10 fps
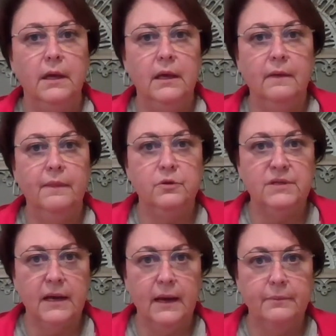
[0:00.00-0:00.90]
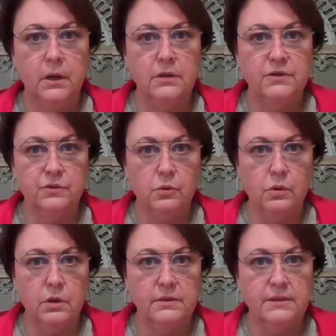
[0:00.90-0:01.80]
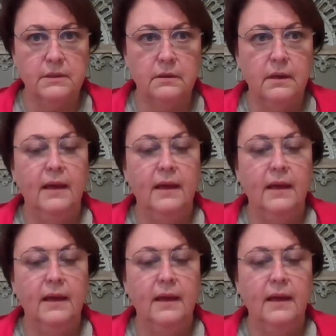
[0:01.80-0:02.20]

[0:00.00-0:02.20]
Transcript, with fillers: in those APGAR scores,